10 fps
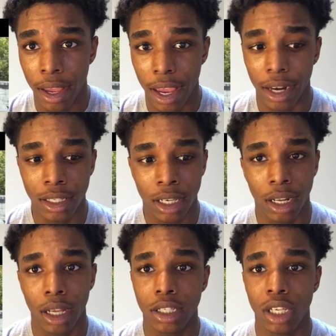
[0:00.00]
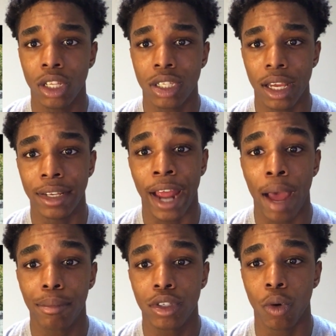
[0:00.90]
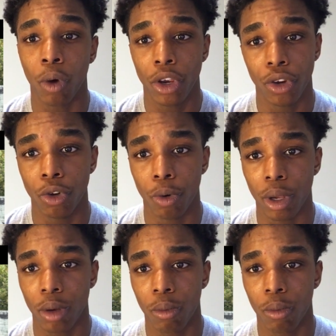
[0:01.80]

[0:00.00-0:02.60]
and it's gonna continue to adapt to what you're doing.